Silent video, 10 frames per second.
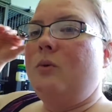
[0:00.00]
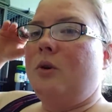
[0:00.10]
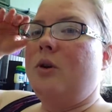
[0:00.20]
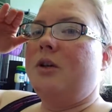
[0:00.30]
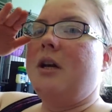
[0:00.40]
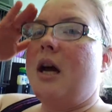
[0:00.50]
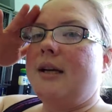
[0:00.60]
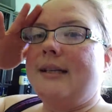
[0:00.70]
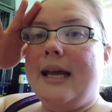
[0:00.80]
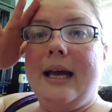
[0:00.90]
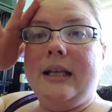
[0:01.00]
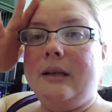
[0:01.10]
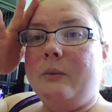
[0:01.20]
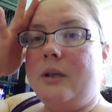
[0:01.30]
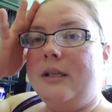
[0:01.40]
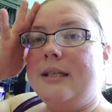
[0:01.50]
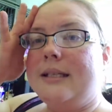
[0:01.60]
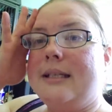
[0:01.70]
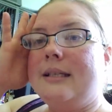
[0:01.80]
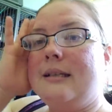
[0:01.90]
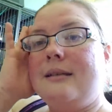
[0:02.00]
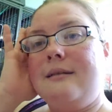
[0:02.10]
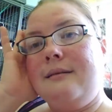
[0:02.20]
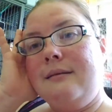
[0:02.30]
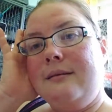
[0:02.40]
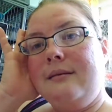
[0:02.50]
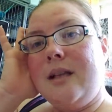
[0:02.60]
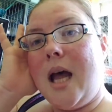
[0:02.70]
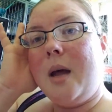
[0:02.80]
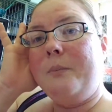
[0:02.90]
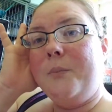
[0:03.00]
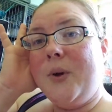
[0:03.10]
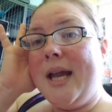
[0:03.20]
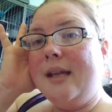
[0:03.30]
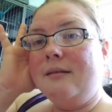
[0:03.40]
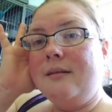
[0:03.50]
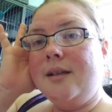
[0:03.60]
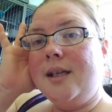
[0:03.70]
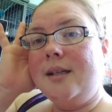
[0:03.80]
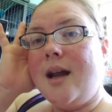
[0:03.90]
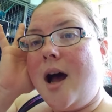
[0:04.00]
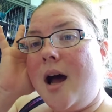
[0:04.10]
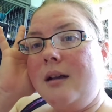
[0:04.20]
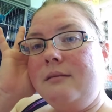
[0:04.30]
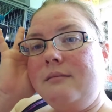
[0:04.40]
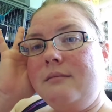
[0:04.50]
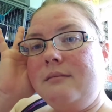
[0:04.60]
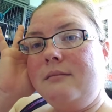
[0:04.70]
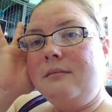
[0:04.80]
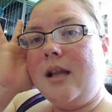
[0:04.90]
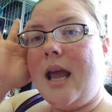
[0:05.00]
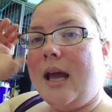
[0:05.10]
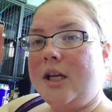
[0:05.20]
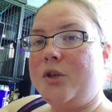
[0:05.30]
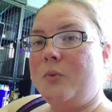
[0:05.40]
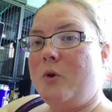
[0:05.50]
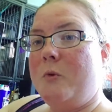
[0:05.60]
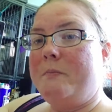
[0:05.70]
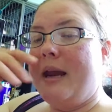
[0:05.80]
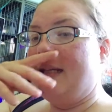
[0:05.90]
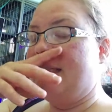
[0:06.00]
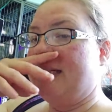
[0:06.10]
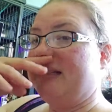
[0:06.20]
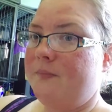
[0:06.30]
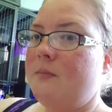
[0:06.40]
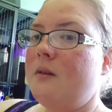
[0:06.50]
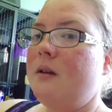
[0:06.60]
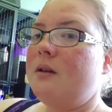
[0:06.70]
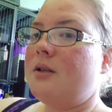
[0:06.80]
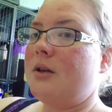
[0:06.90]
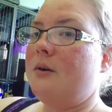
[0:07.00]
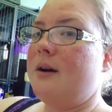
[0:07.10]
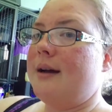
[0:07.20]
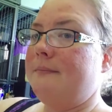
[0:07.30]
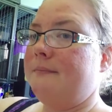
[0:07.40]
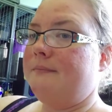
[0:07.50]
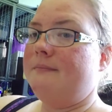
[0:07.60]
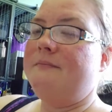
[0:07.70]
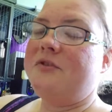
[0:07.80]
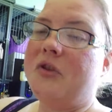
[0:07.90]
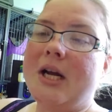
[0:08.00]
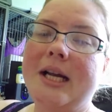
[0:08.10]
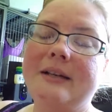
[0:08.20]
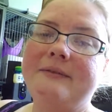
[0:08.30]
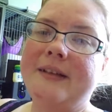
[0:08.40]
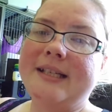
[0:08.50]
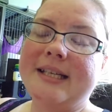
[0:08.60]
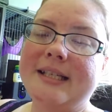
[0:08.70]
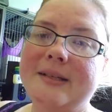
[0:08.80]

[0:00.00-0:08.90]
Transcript: could not tell it was a print and not the actual painting. So I'm trying to fix it. So